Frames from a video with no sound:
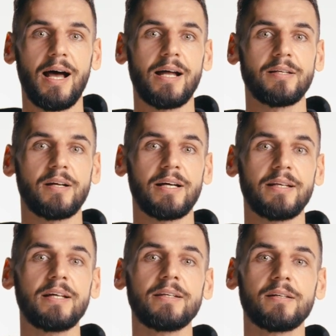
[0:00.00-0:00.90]
under
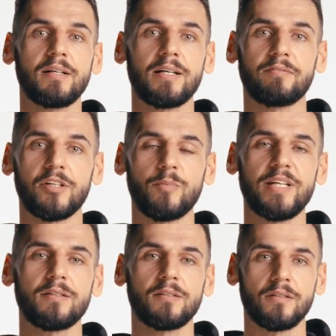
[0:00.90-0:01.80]
identical
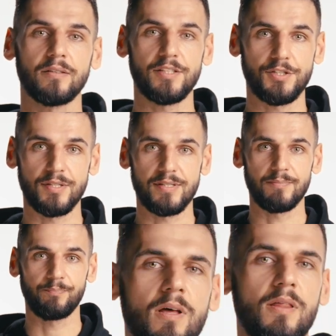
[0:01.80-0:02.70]
environmental conditions.